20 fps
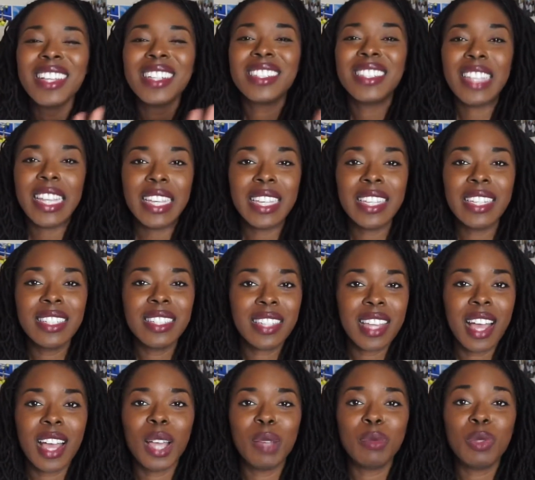taking
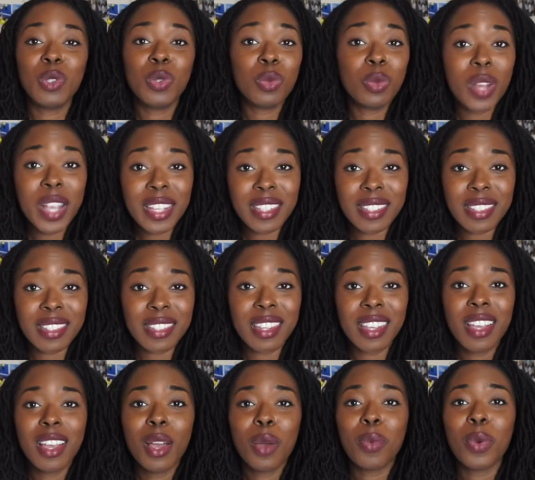time to rest
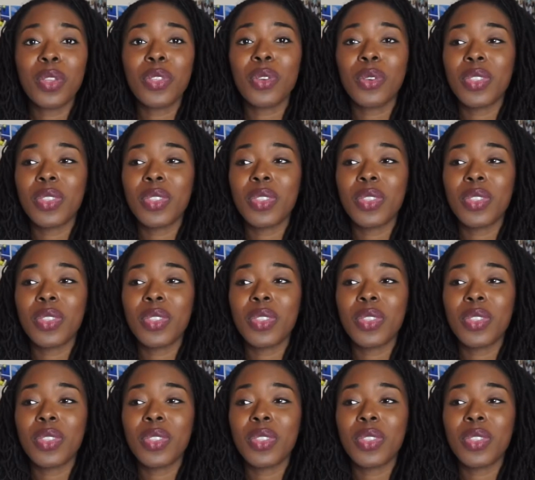whether